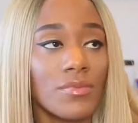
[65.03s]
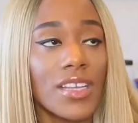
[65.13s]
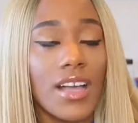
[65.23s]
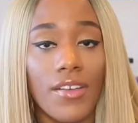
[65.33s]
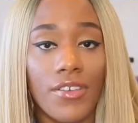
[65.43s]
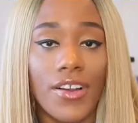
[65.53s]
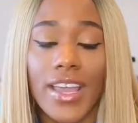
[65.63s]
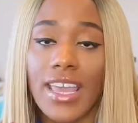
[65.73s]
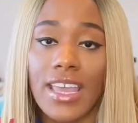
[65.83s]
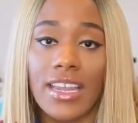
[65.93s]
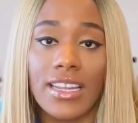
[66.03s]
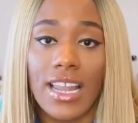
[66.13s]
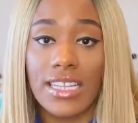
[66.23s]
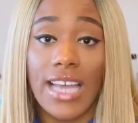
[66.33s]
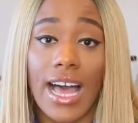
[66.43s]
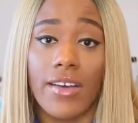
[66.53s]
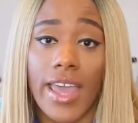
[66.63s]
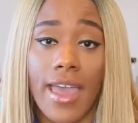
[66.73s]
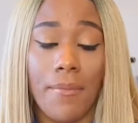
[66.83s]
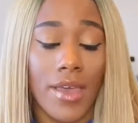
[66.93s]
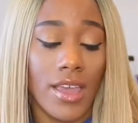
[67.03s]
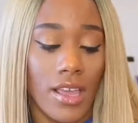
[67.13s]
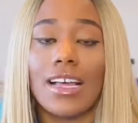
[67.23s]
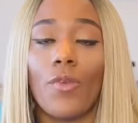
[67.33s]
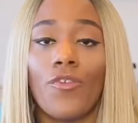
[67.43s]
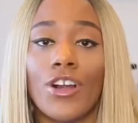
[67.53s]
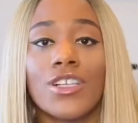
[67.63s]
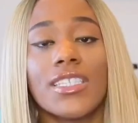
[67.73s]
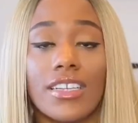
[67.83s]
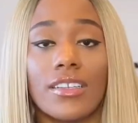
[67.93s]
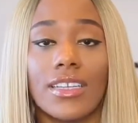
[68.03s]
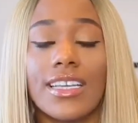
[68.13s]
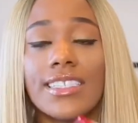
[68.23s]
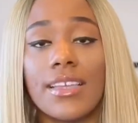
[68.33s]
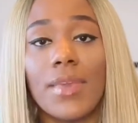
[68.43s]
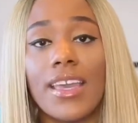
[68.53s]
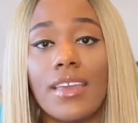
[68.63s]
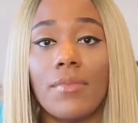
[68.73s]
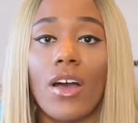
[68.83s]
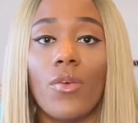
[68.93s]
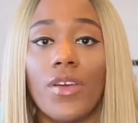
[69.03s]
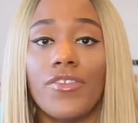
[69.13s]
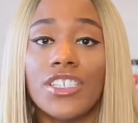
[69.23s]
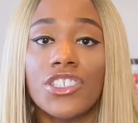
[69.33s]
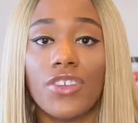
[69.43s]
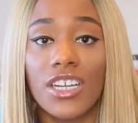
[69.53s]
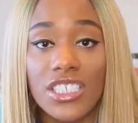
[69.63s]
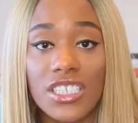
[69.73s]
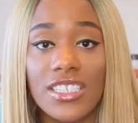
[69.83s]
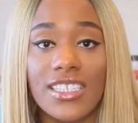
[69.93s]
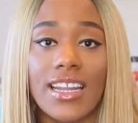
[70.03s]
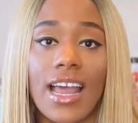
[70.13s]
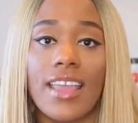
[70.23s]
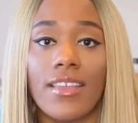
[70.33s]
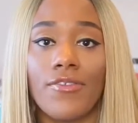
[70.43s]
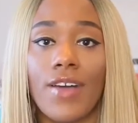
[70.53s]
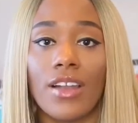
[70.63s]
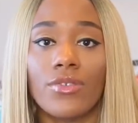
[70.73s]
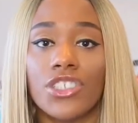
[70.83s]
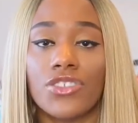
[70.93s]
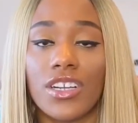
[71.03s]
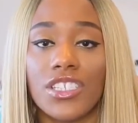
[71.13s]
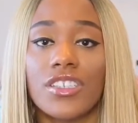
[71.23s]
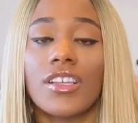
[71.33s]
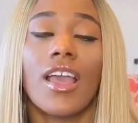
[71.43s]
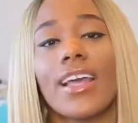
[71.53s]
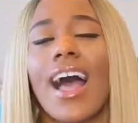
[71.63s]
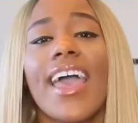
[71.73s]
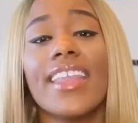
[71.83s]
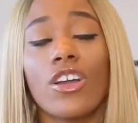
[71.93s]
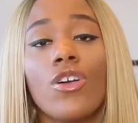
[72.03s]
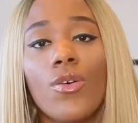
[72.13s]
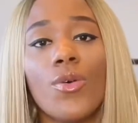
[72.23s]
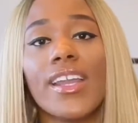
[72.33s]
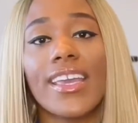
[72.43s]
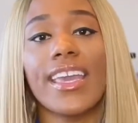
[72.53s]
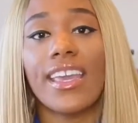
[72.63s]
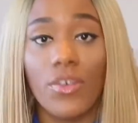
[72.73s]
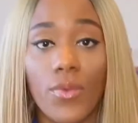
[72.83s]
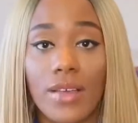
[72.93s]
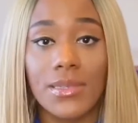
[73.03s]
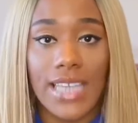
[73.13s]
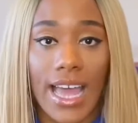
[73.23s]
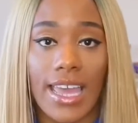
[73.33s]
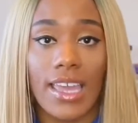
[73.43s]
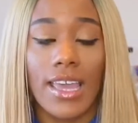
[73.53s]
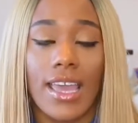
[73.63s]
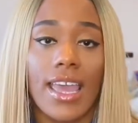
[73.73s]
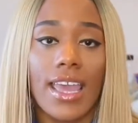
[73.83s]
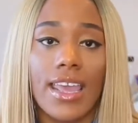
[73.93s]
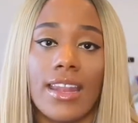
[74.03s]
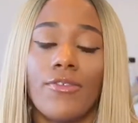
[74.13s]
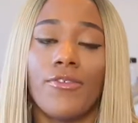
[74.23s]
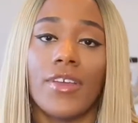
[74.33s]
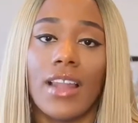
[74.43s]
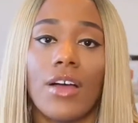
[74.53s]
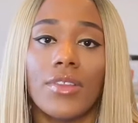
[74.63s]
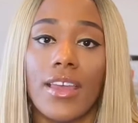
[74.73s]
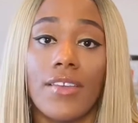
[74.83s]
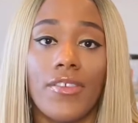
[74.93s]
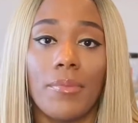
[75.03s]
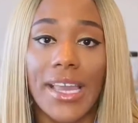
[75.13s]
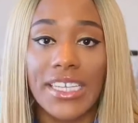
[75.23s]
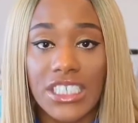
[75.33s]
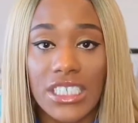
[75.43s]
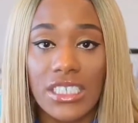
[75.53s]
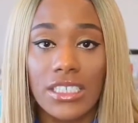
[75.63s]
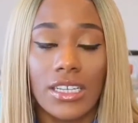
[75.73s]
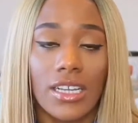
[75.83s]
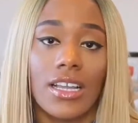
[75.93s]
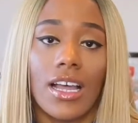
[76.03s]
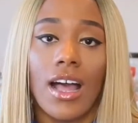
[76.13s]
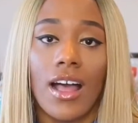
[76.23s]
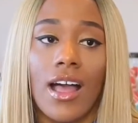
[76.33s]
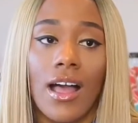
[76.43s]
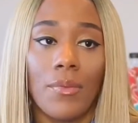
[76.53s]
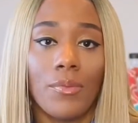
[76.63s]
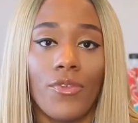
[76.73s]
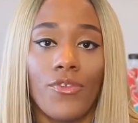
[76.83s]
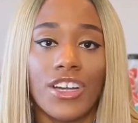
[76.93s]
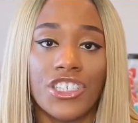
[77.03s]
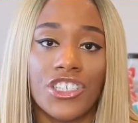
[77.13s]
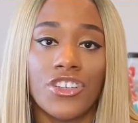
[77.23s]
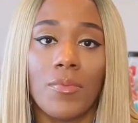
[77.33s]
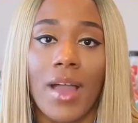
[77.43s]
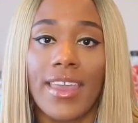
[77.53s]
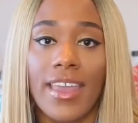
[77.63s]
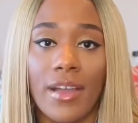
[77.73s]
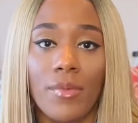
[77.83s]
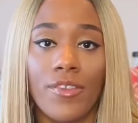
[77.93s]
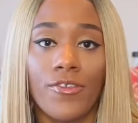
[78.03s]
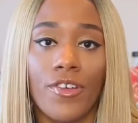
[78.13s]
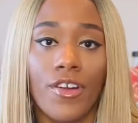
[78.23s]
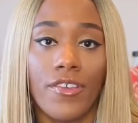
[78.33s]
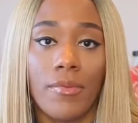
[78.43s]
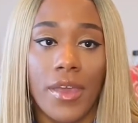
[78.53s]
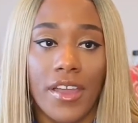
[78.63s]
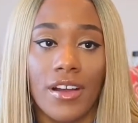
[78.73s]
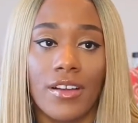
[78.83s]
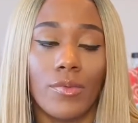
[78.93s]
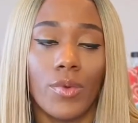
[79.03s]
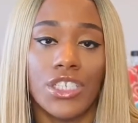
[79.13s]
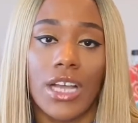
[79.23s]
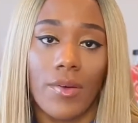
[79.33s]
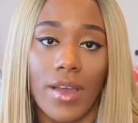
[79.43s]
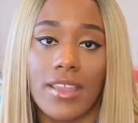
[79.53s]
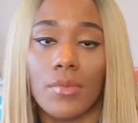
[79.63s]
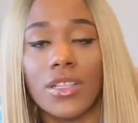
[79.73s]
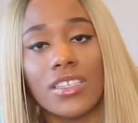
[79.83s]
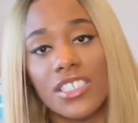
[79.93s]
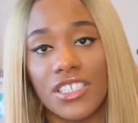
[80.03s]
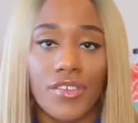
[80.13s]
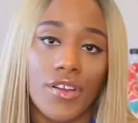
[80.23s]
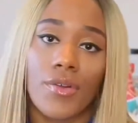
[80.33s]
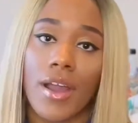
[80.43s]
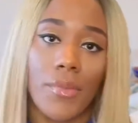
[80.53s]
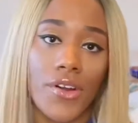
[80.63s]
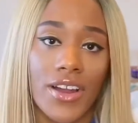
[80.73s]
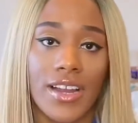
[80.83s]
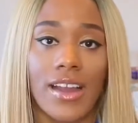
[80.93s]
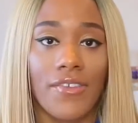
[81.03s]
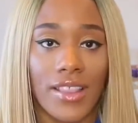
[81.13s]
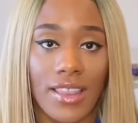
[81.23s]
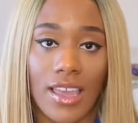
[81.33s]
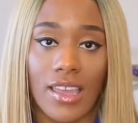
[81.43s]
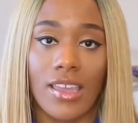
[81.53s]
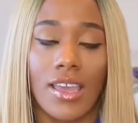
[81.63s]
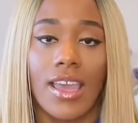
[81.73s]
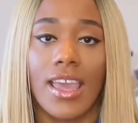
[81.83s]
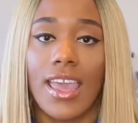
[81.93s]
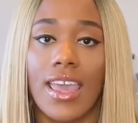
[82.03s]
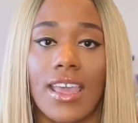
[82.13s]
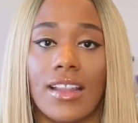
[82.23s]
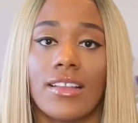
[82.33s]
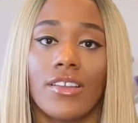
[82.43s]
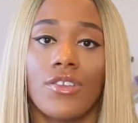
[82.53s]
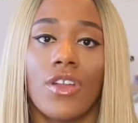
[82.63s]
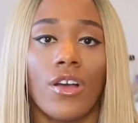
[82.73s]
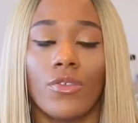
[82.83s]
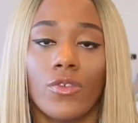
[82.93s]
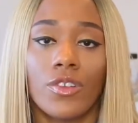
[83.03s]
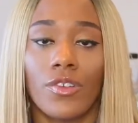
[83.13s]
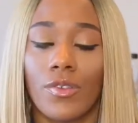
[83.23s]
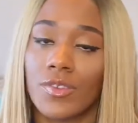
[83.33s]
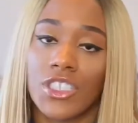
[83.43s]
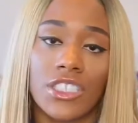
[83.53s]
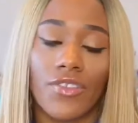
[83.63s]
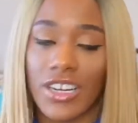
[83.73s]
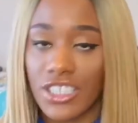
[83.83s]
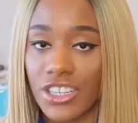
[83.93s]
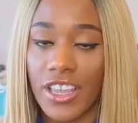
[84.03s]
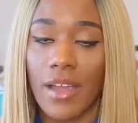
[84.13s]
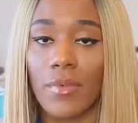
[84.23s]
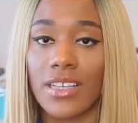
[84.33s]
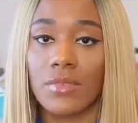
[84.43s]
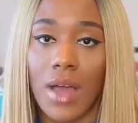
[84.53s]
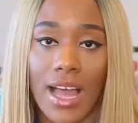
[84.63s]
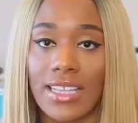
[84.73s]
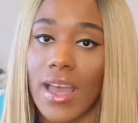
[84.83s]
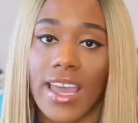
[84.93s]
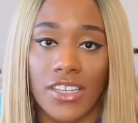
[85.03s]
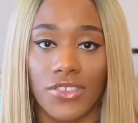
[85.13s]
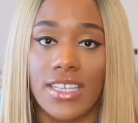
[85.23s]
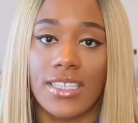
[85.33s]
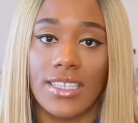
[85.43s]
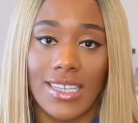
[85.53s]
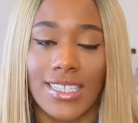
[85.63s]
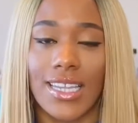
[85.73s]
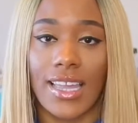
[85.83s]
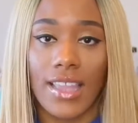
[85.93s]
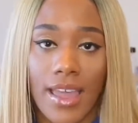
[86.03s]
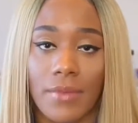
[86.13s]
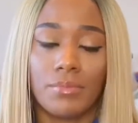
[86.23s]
cover, and that's how it happened. First, he sent me an email with instructions, and I had to follow instruction. I had to go on the Canon website and fill out the information, register my camera for repair, which I had to put the serial number in and everything, and you know, just register the camera as mine, my address and things like that.